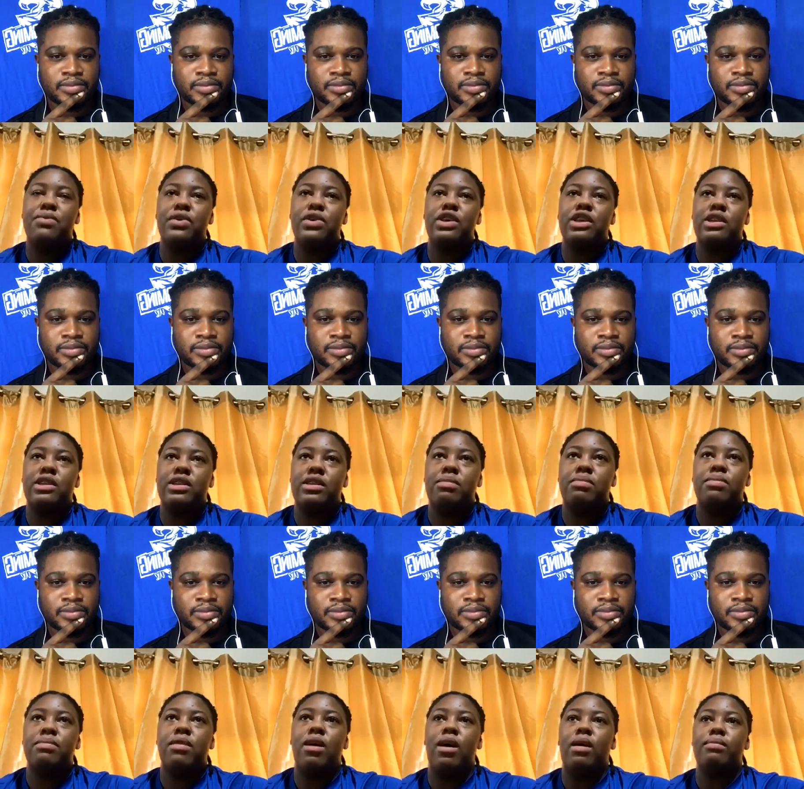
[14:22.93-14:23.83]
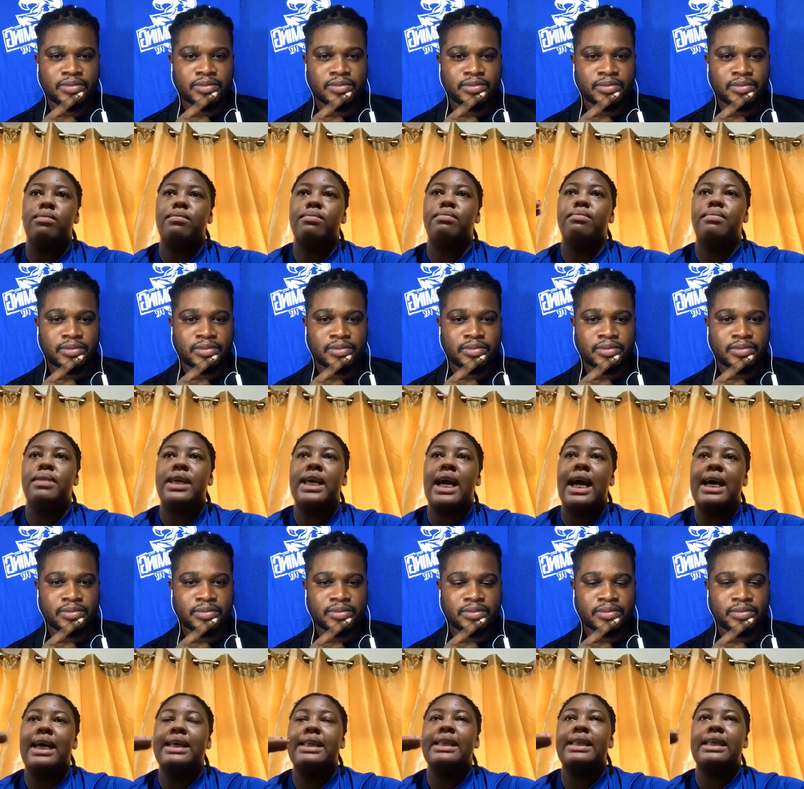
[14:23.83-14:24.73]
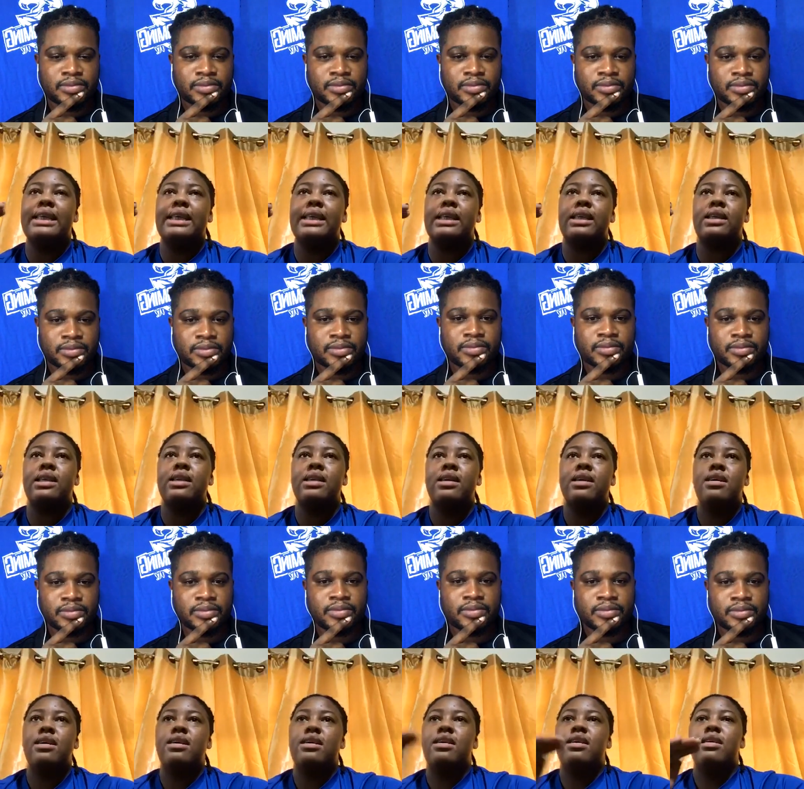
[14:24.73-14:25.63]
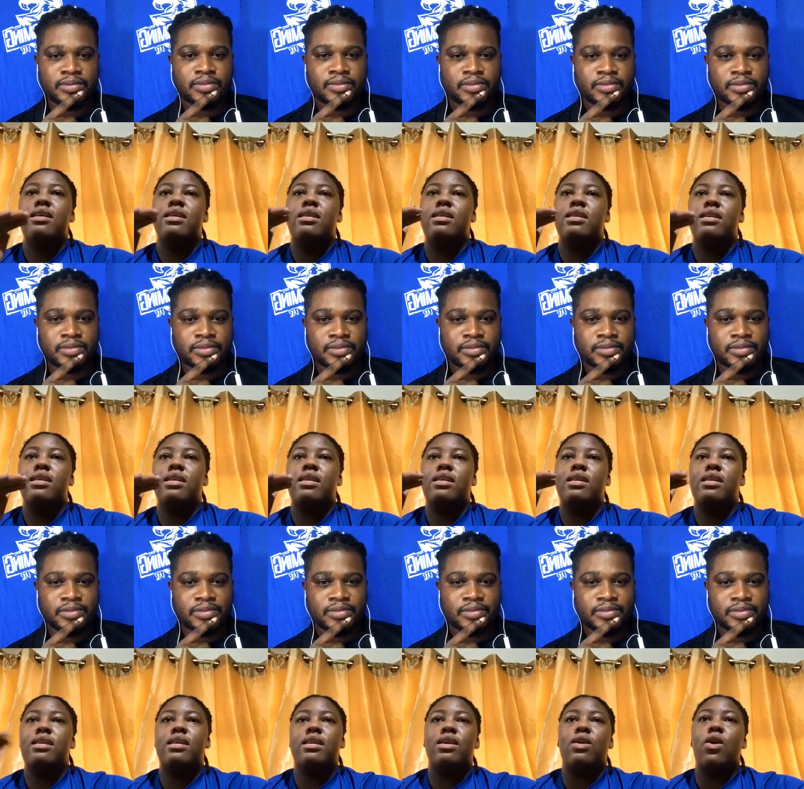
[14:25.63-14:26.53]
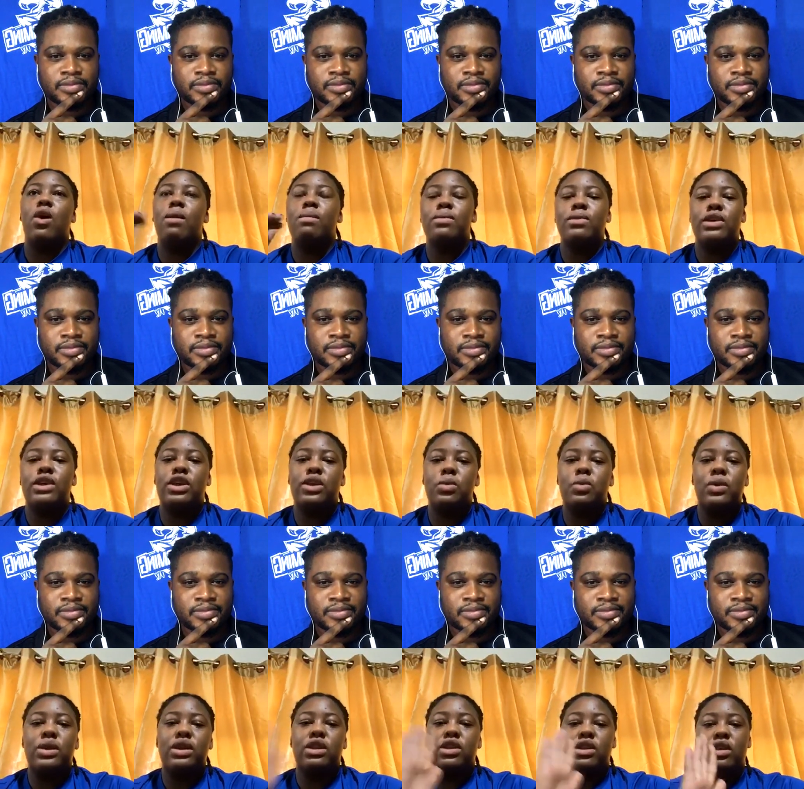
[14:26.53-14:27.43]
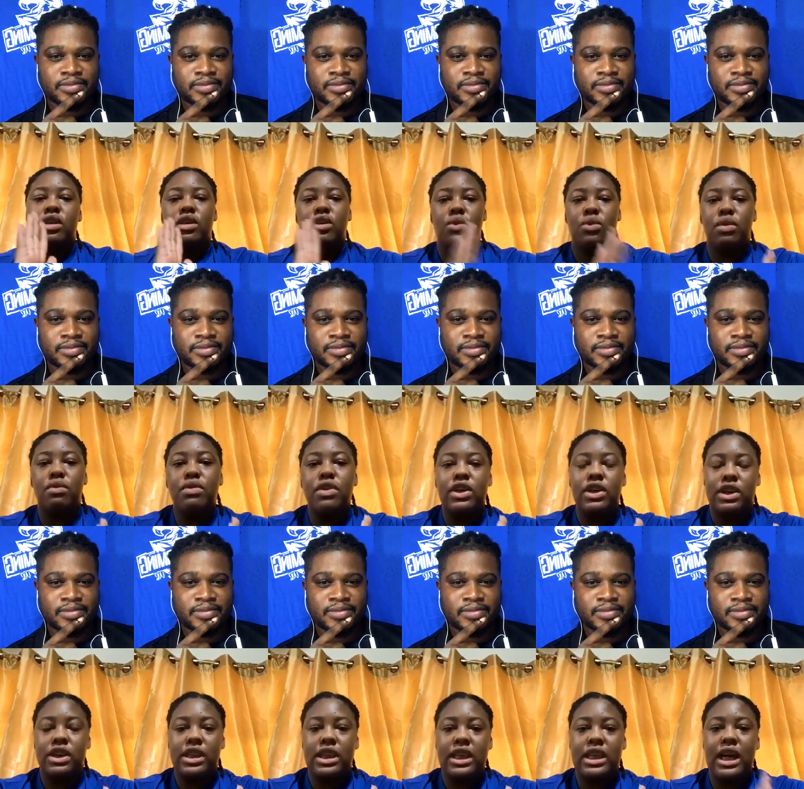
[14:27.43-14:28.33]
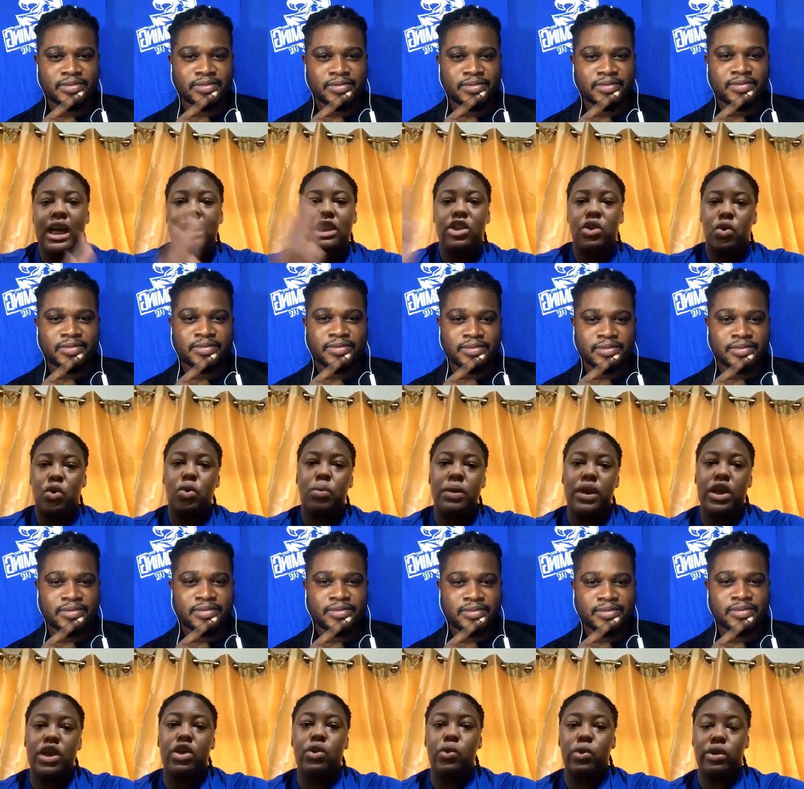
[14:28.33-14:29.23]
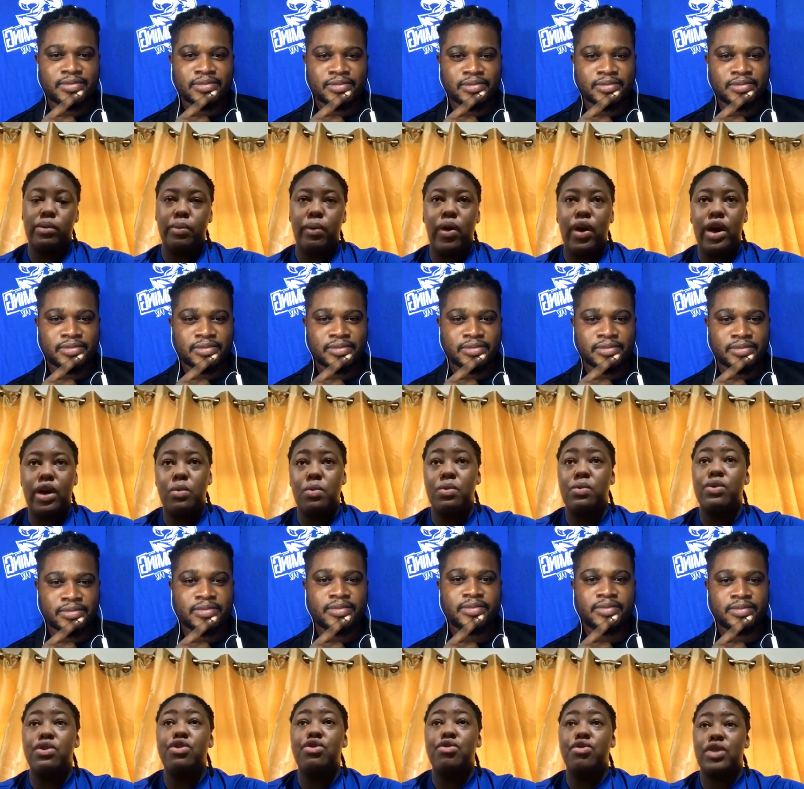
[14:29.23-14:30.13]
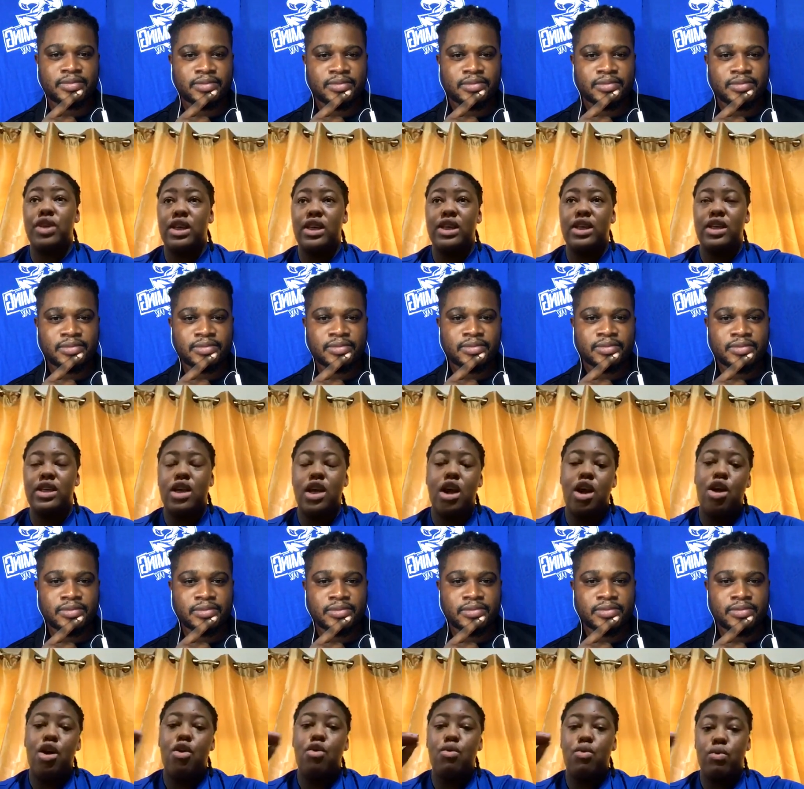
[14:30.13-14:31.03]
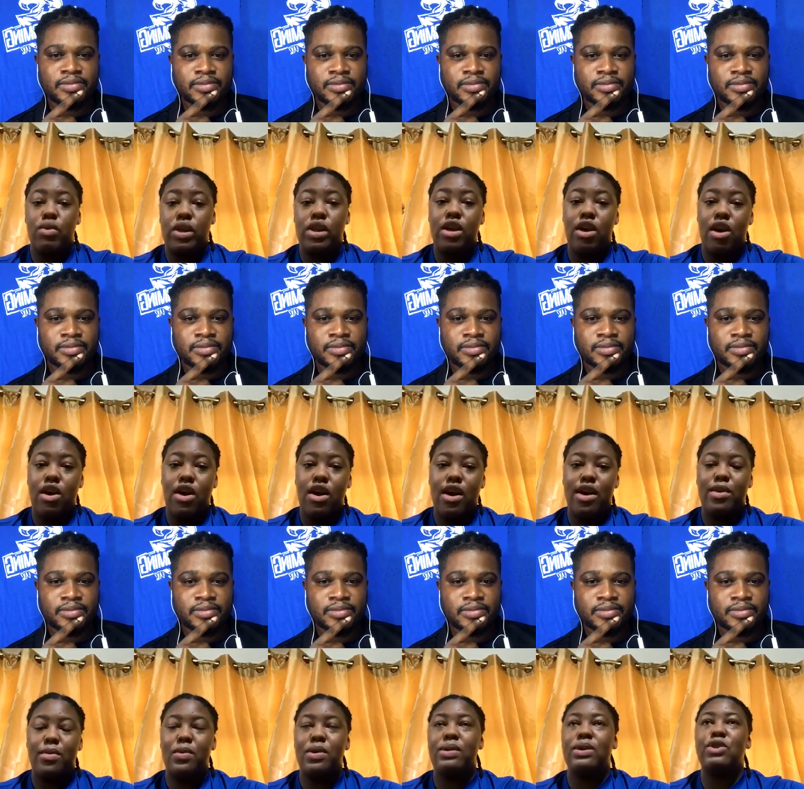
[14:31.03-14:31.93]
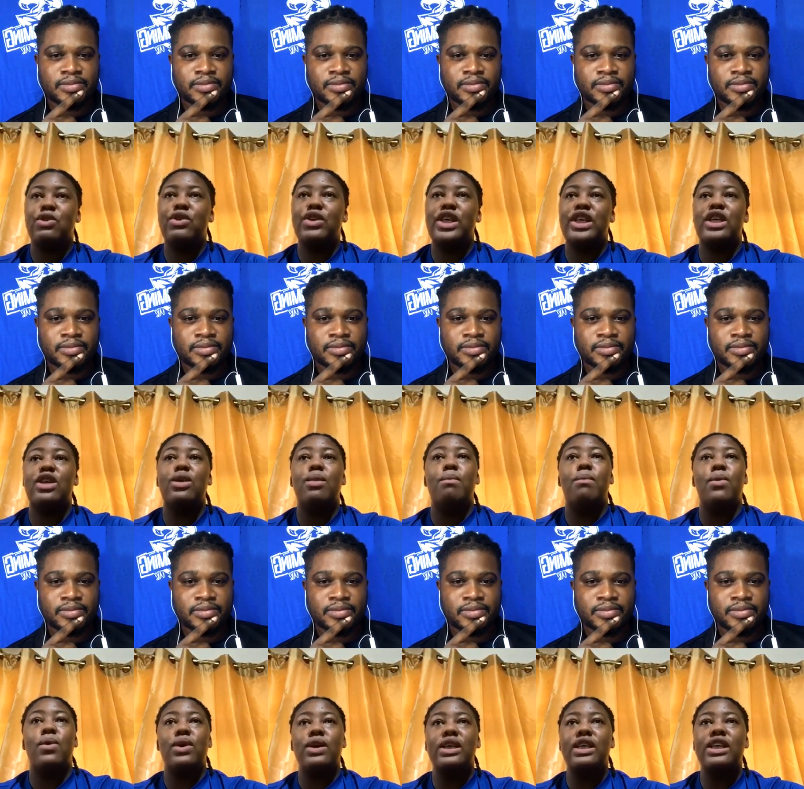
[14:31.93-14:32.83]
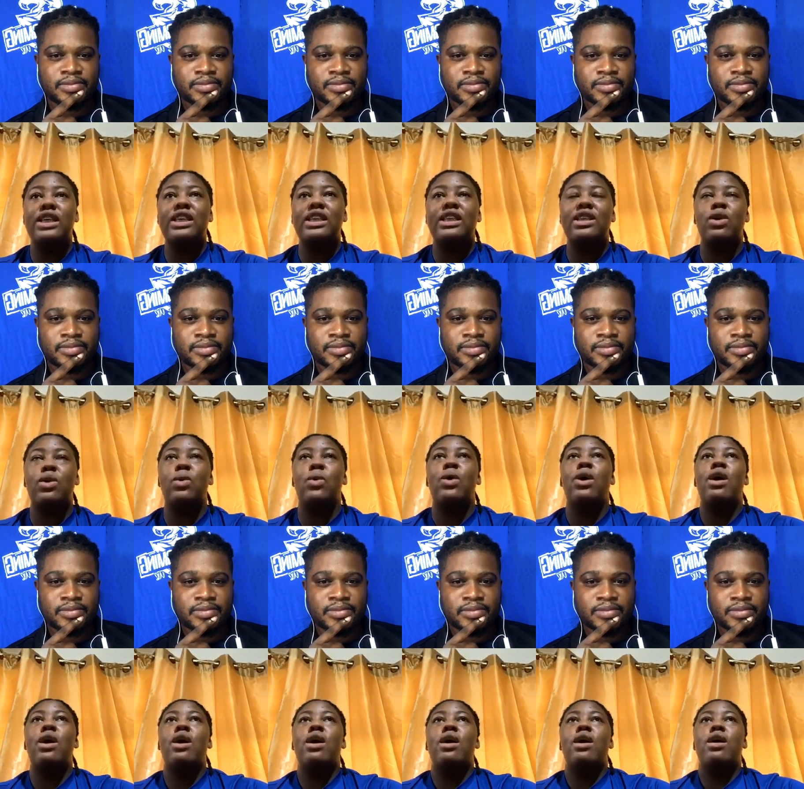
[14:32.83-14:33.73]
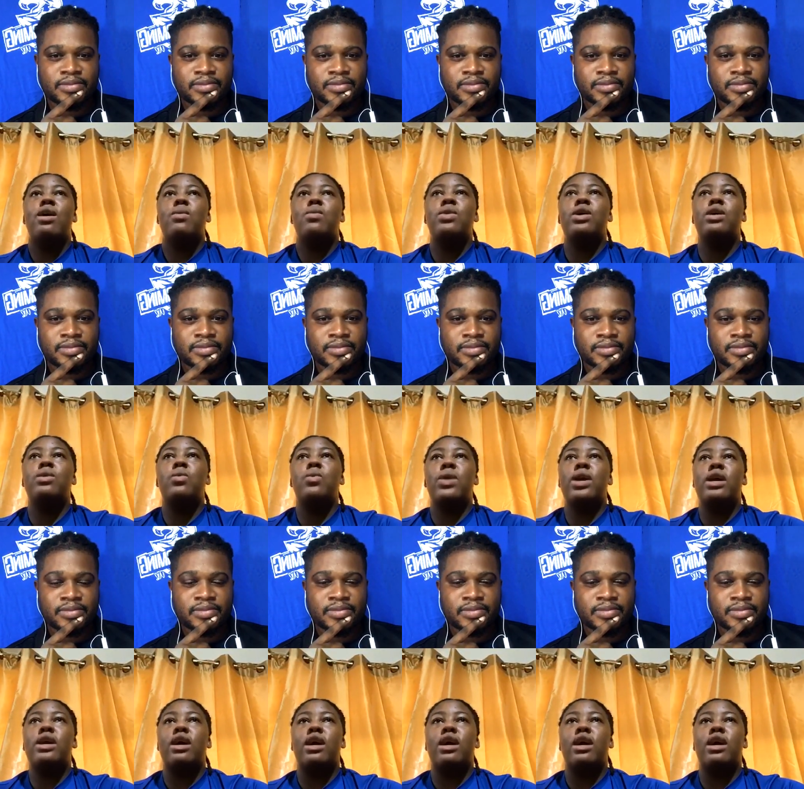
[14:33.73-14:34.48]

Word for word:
Speaker 1: first um began this in cooperation with the university at judo being a new sport, we would train really hard. We would train in the morning, so we would wake